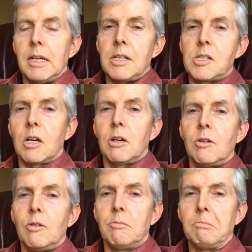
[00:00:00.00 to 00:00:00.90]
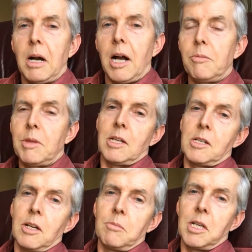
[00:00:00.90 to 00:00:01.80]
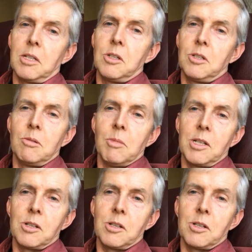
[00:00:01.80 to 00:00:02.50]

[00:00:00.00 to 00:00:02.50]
So I hope that doesn't upset you too much.